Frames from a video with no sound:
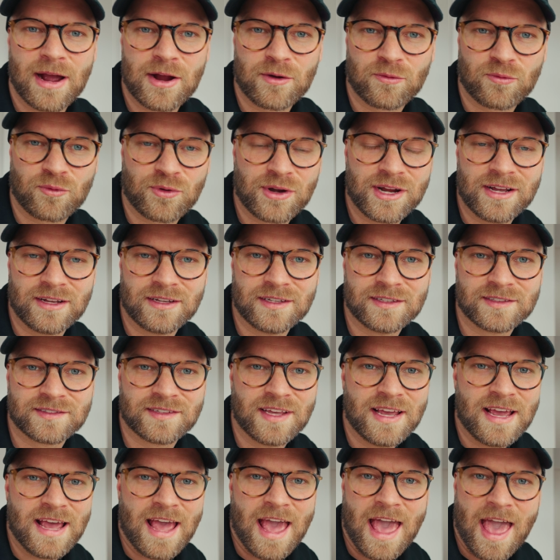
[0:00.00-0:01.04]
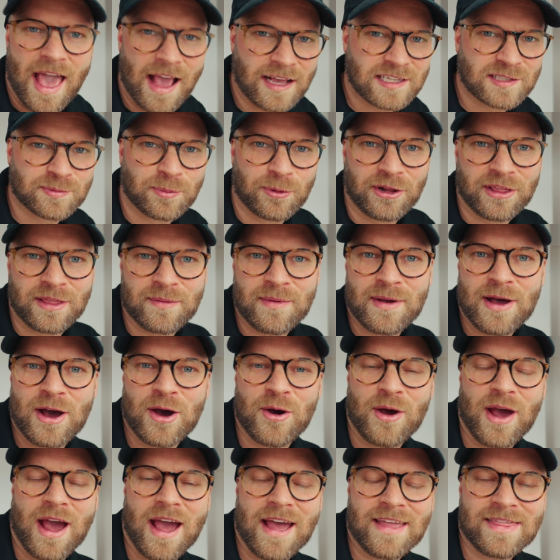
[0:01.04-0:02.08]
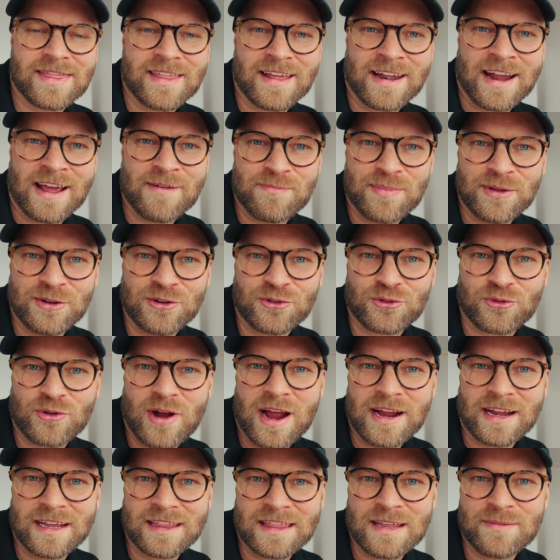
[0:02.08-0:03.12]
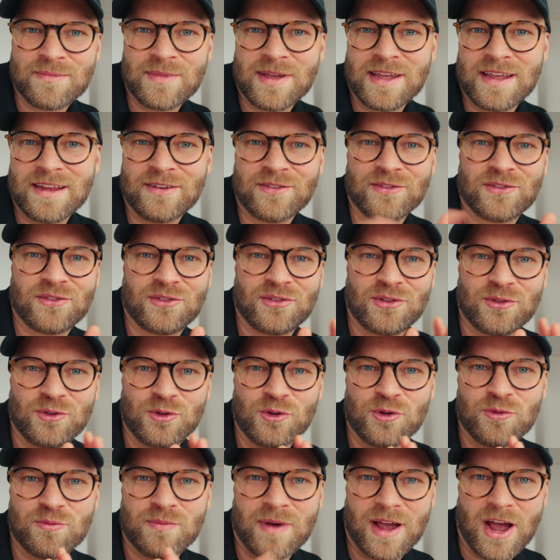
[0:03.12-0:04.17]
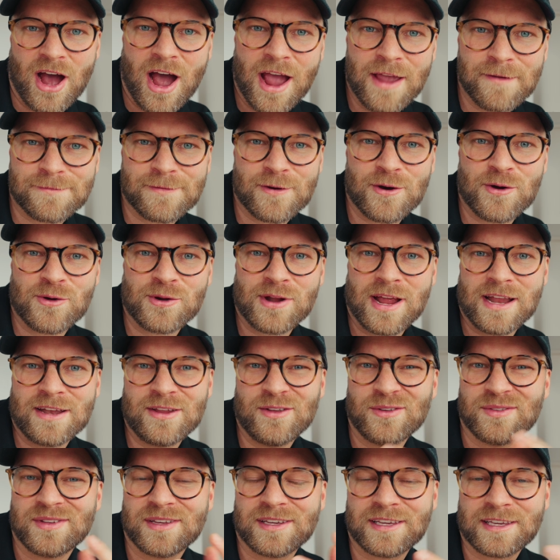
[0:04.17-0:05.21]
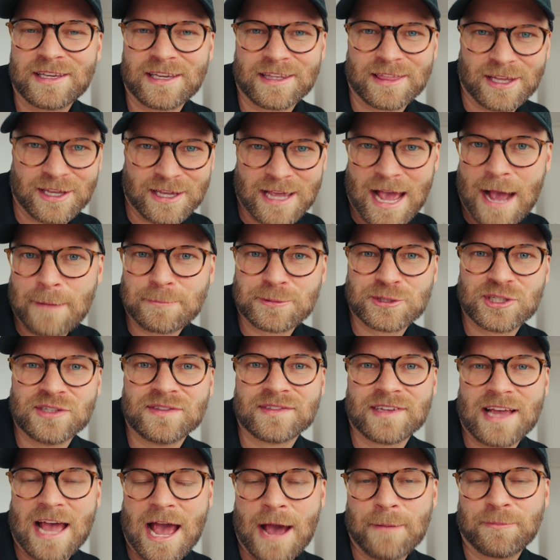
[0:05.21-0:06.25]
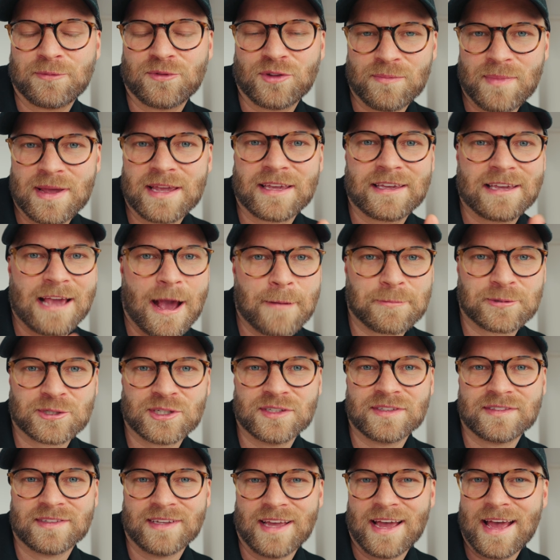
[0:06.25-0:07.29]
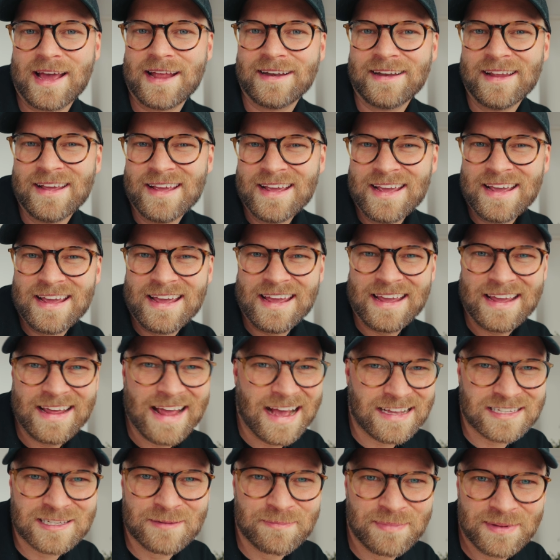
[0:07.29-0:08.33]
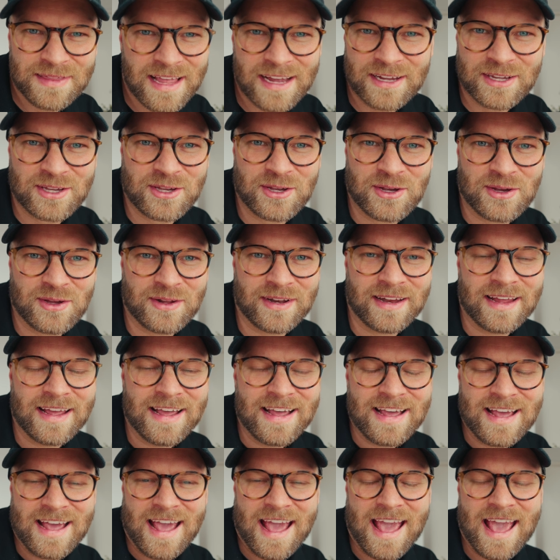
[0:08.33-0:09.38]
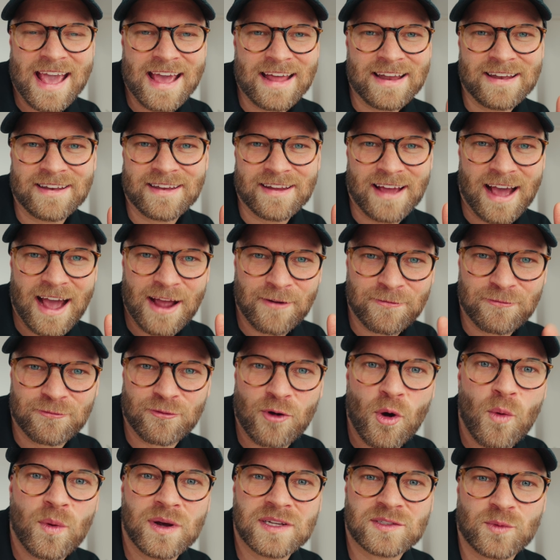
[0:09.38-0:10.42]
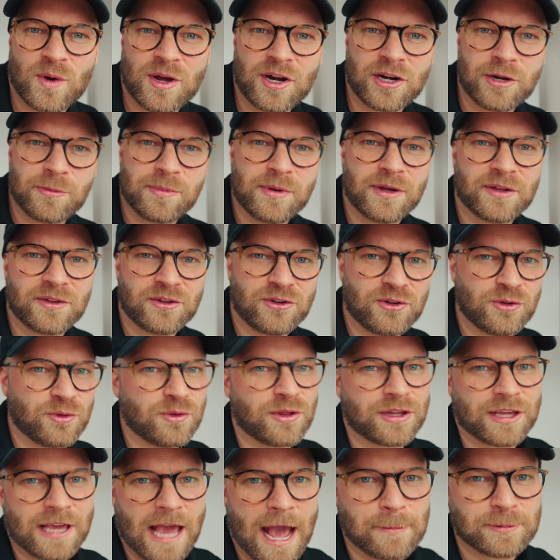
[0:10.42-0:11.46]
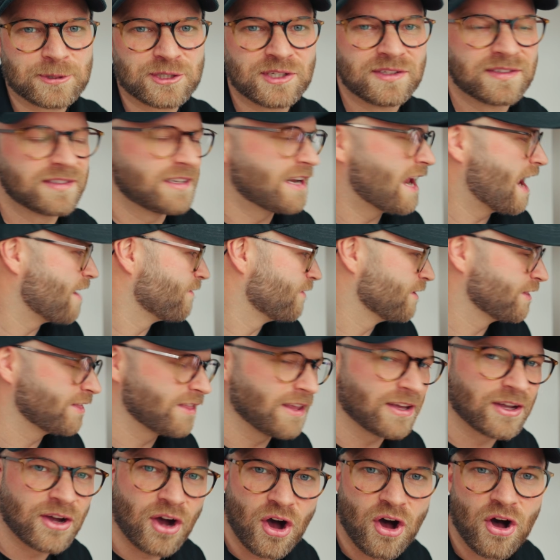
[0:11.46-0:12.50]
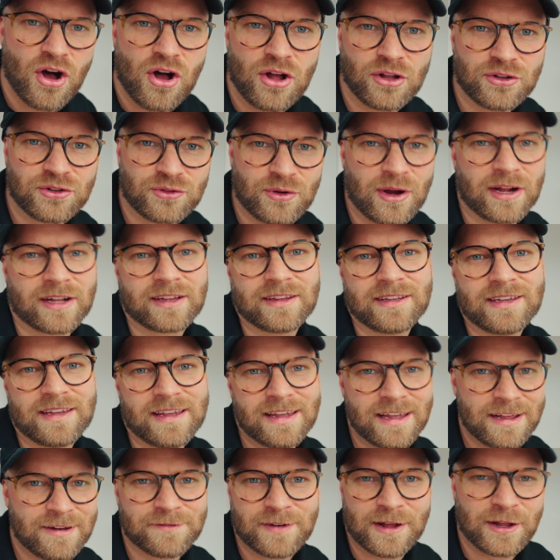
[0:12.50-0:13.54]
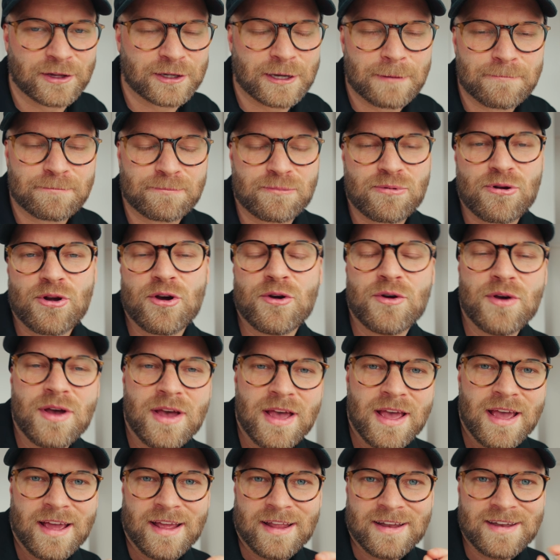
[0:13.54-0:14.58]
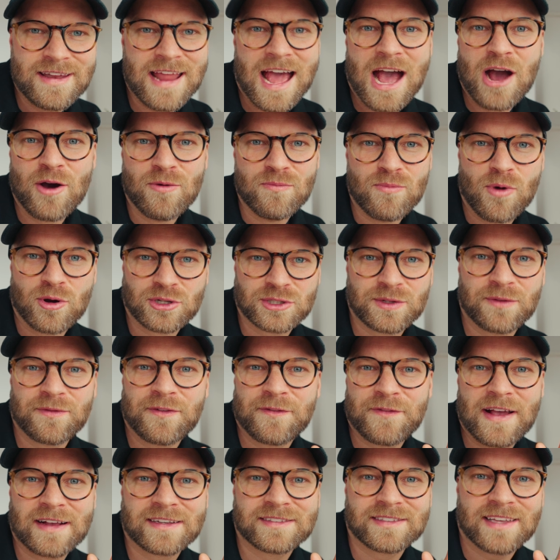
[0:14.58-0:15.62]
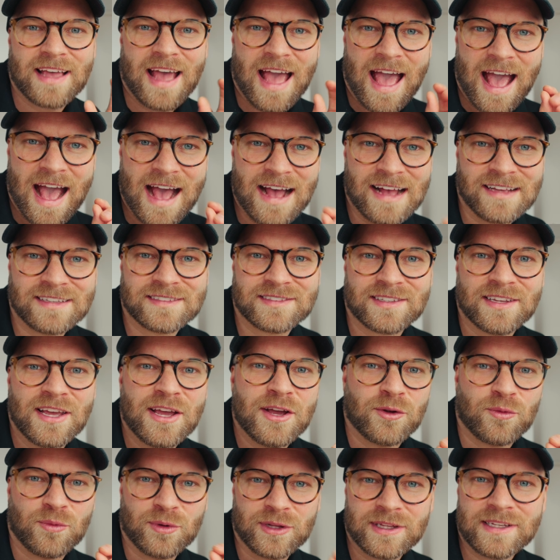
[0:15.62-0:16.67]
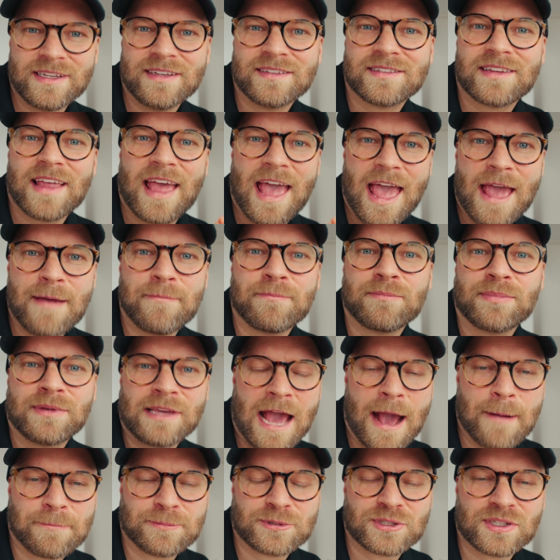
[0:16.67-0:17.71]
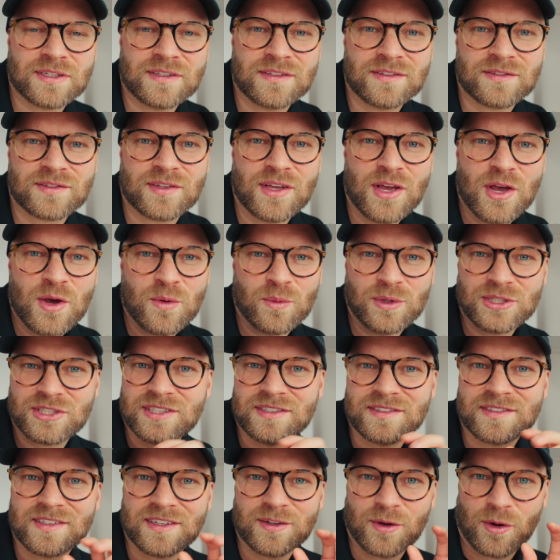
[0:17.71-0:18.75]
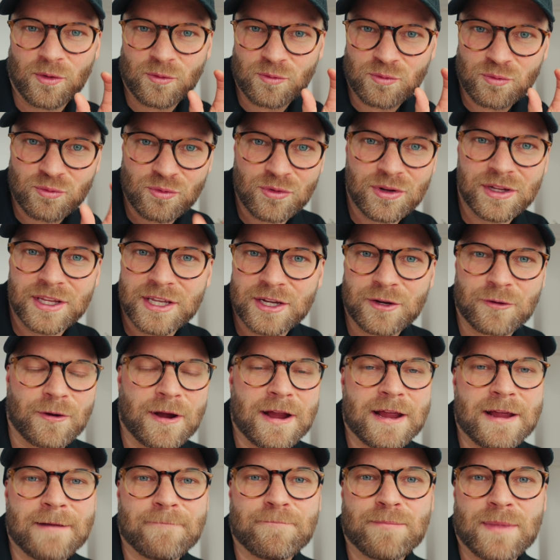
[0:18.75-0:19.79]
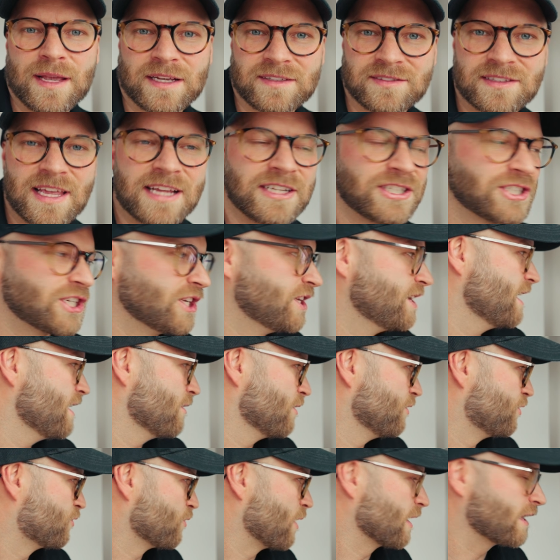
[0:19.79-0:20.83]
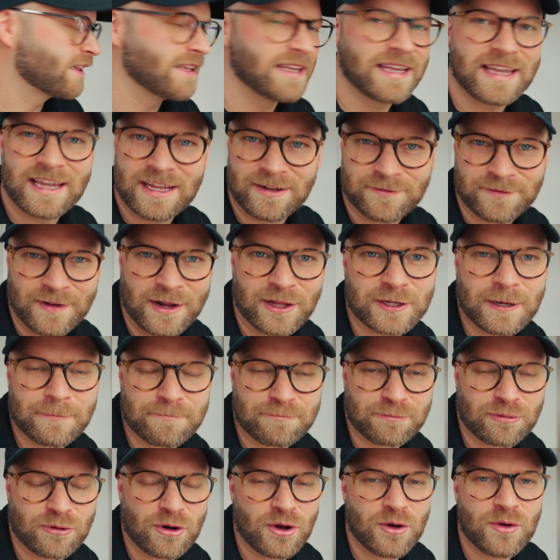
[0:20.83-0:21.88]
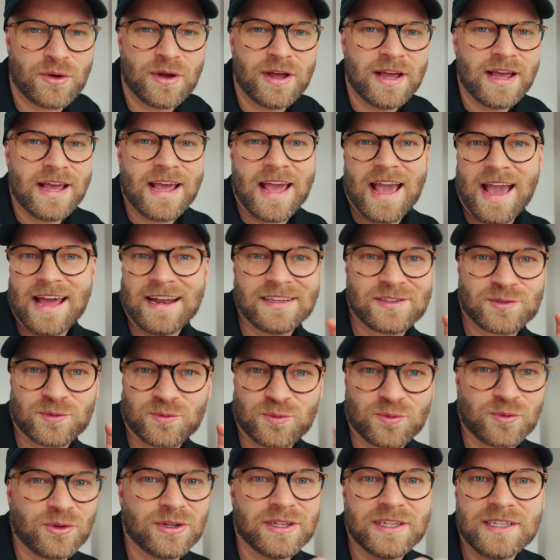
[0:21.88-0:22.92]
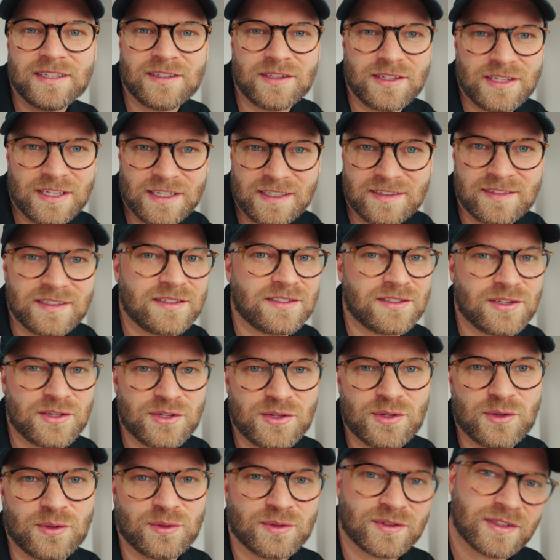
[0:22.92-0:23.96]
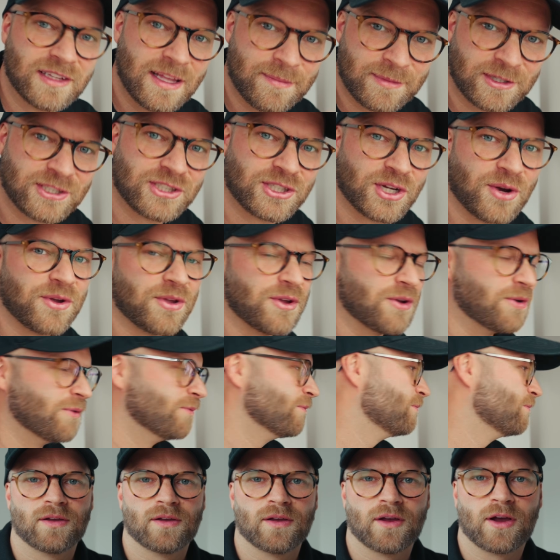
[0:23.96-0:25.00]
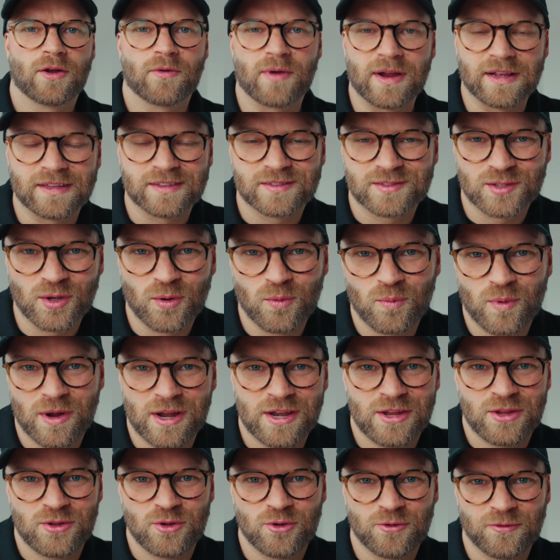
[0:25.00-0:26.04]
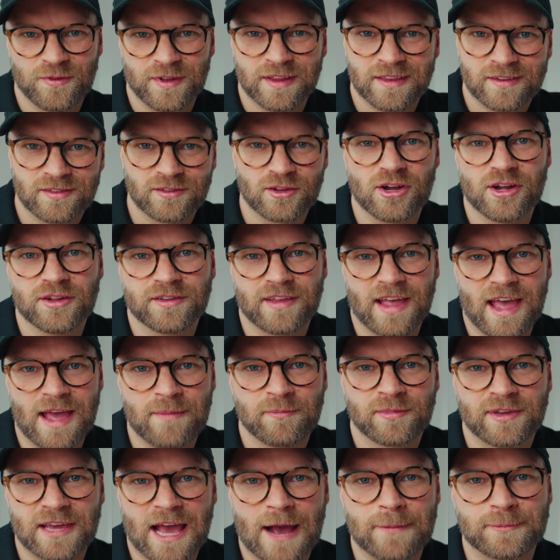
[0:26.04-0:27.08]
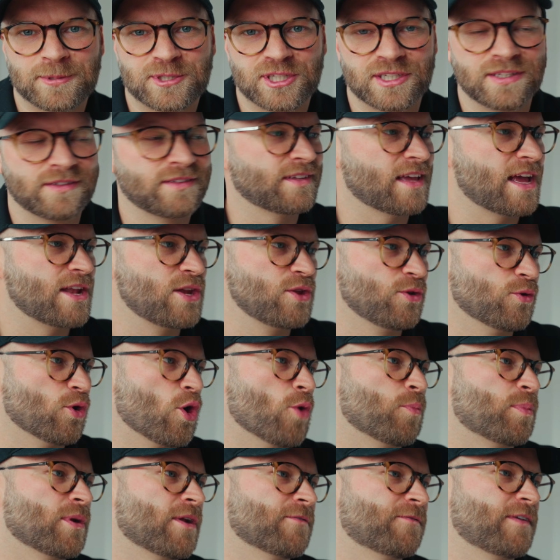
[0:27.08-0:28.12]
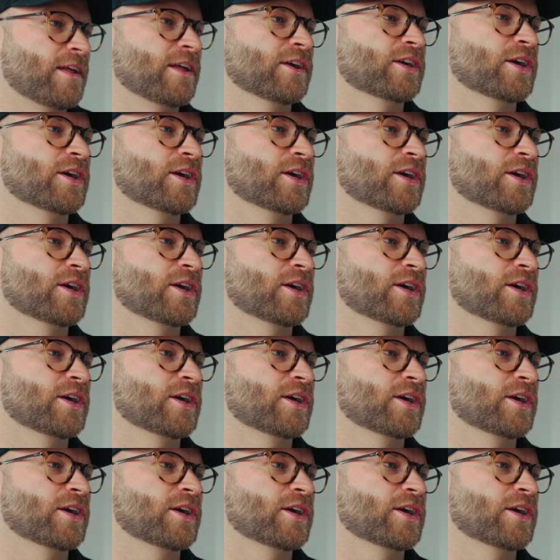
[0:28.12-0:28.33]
reels, exporting them out, and then I've been dragging them into my iPhone and using the Captions app to make captions, and it hasn't been that good. And I've always wanted to be able to do the captions and everything all directly in Final Cut Pro. Now Motion VFX has released Captions, which is a really great extension directly in Final Cut Pro, and it's really easy to use. Let me show you. All right, so when you've installed Captions and you open up Final